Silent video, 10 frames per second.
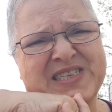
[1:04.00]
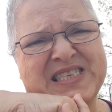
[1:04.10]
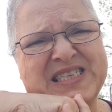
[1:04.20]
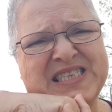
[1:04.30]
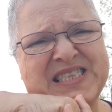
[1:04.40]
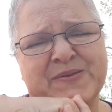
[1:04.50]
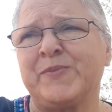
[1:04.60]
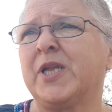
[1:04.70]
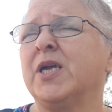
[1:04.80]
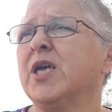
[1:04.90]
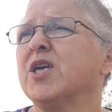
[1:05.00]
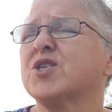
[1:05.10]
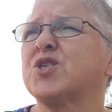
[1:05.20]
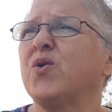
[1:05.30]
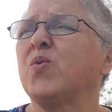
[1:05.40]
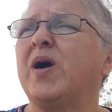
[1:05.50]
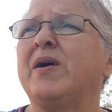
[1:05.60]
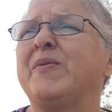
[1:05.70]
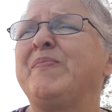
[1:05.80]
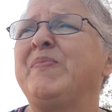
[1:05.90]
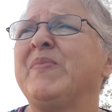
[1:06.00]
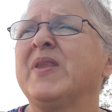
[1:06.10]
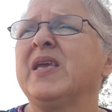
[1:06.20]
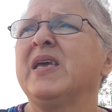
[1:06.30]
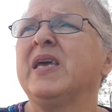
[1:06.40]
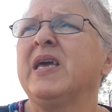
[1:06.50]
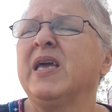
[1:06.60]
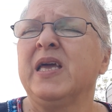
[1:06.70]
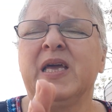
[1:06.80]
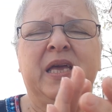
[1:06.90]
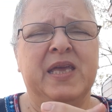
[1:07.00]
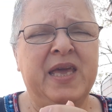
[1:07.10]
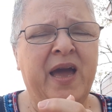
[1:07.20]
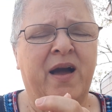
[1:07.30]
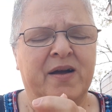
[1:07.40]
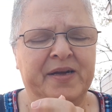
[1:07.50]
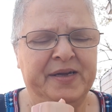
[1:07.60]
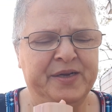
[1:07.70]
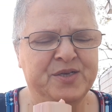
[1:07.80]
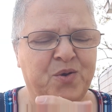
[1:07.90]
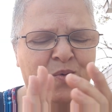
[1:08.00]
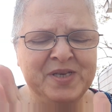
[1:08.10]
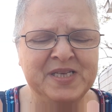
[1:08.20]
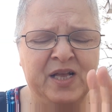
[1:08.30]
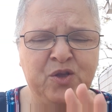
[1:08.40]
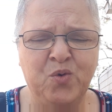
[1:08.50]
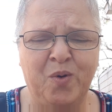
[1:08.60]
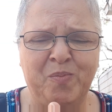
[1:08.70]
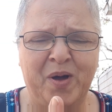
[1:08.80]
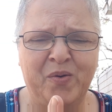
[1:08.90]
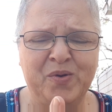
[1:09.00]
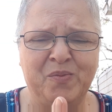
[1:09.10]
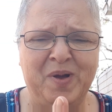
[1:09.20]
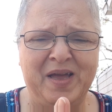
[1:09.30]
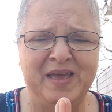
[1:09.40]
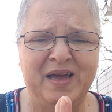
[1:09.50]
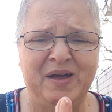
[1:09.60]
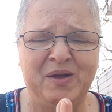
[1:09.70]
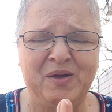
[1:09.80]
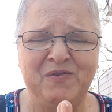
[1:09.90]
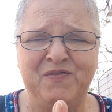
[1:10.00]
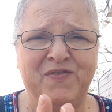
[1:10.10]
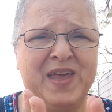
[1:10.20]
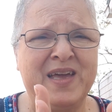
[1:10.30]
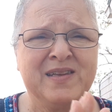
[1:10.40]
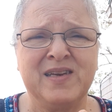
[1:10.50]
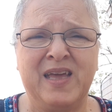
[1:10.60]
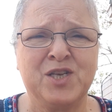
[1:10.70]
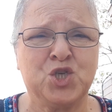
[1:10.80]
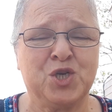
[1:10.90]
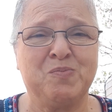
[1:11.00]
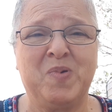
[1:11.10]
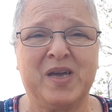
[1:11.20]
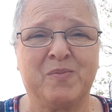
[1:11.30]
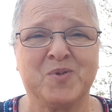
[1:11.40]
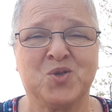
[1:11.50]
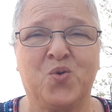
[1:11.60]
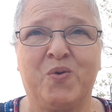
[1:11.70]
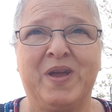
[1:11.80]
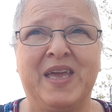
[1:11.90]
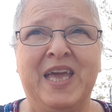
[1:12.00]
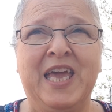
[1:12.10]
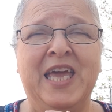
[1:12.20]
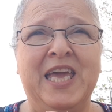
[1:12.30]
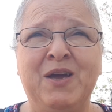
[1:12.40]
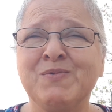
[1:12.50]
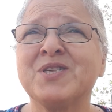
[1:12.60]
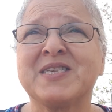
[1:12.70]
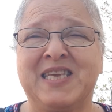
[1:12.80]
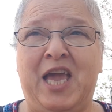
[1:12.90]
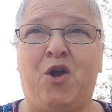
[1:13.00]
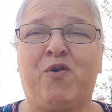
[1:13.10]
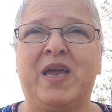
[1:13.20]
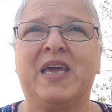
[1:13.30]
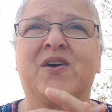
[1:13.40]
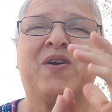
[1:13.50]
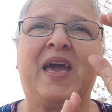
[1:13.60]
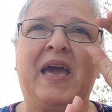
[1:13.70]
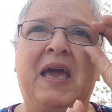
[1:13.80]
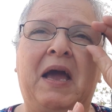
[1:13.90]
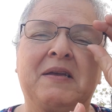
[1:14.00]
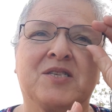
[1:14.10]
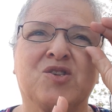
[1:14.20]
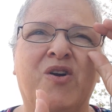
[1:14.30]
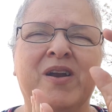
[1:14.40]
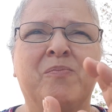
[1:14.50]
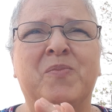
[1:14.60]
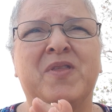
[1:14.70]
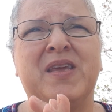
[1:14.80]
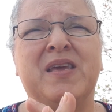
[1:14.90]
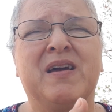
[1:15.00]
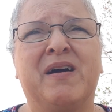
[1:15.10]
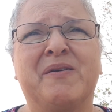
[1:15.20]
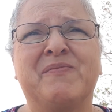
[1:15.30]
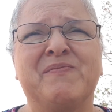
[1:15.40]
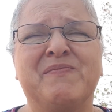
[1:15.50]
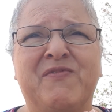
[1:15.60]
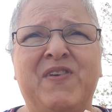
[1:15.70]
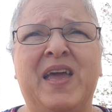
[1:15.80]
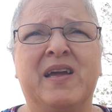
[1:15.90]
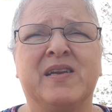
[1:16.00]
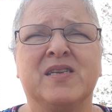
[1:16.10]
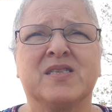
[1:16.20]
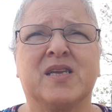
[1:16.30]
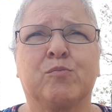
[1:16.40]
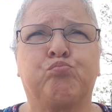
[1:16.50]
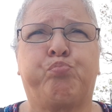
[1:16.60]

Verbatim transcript: it. Mm. So, um, yeah, so I want to tell you about my uh, van engine pickup story. It was scary, okay? I start up the uh, van and it's like,